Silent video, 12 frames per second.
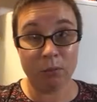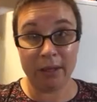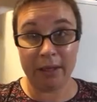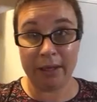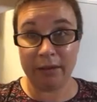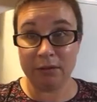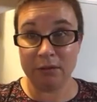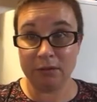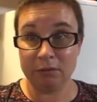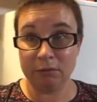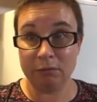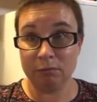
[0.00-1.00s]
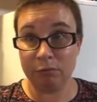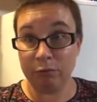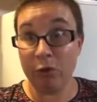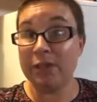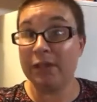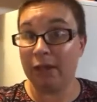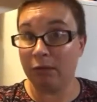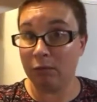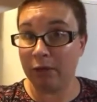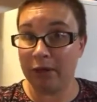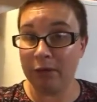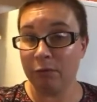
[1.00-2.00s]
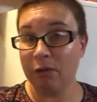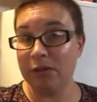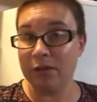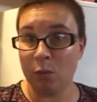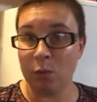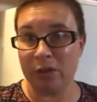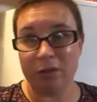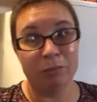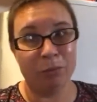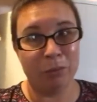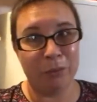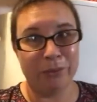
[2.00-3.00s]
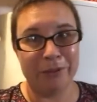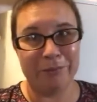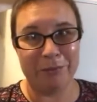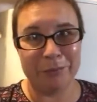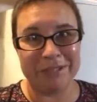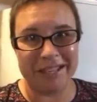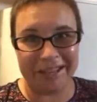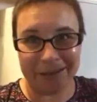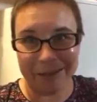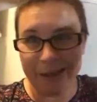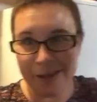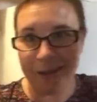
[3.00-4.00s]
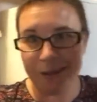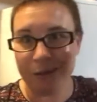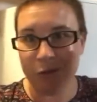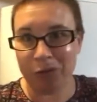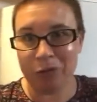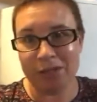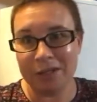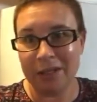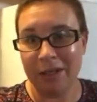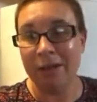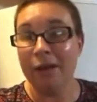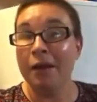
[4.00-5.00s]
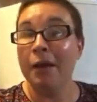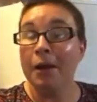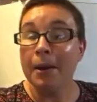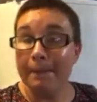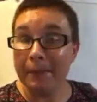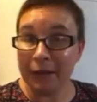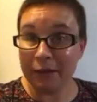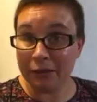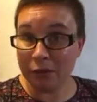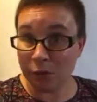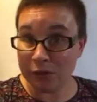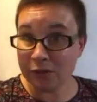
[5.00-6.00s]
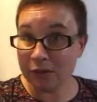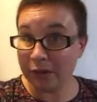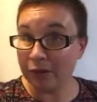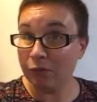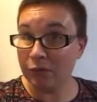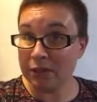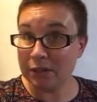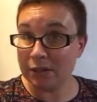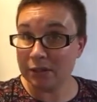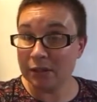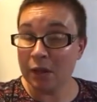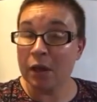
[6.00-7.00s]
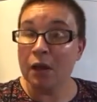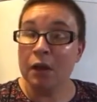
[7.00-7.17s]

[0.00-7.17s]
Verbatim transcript: we get freezing, right? Freezes in the winter. Where we live in Louisiana, yay, no freezing. But in the winter there it freezes.